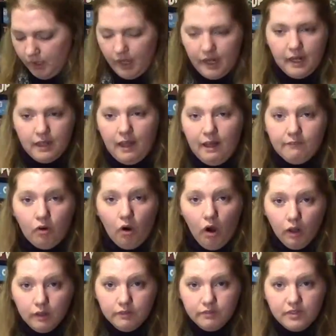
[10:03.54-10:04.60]
And I have
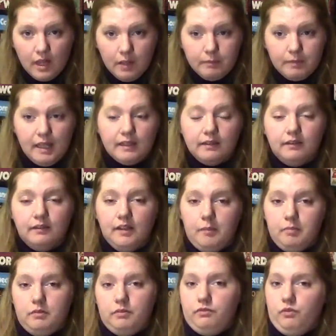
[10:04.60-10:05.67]
all of them
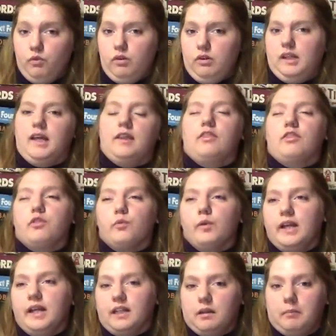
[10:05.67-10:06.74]
except for like
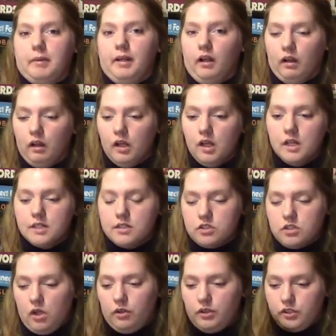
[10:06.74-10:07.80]
3 in the middle.
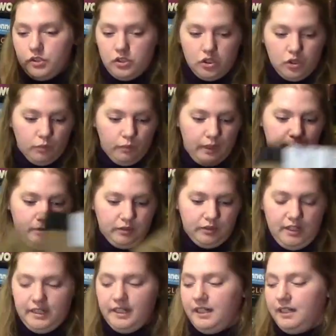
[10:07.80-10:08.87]
So there's 3
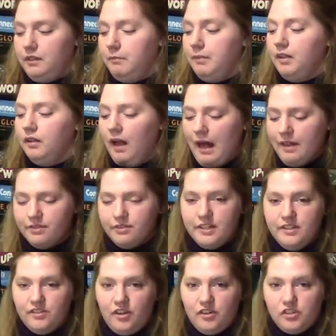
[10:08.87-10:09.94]
books I need in the middle, and
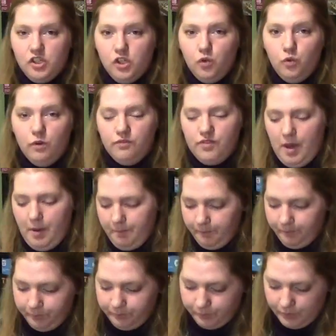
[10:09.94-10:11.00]
these are 2 of
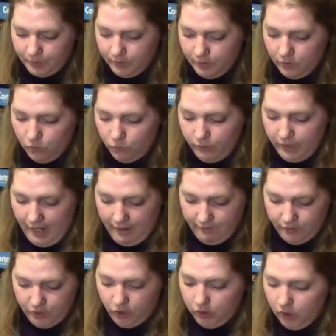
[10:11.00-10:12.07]
them. We
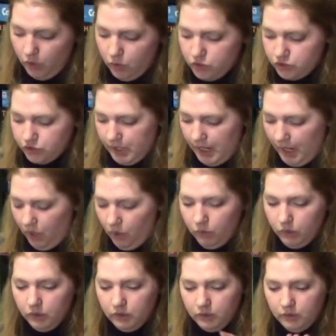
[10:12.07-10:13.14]
have The Lone
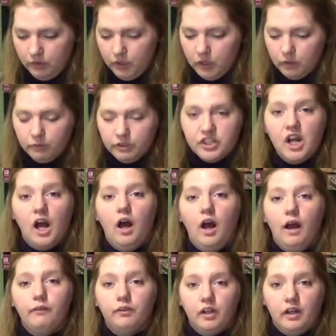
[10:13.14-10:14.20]
Drow, which
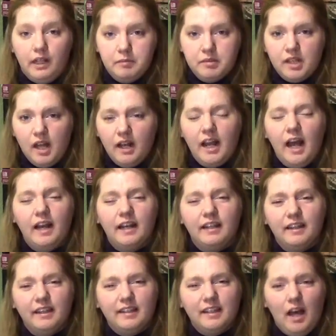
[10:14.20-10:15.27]
I was on Amazon, and
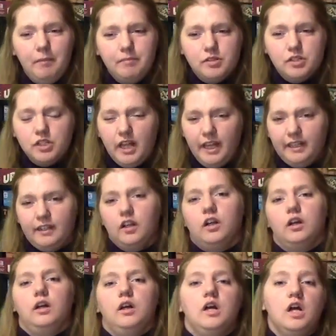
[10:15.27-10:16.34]
they kept like
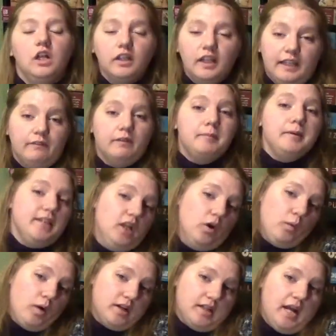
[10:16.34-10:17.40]
it would be
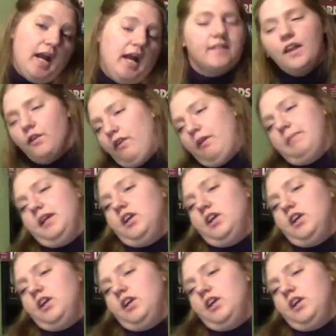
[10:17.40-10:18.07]
there one day, and then it would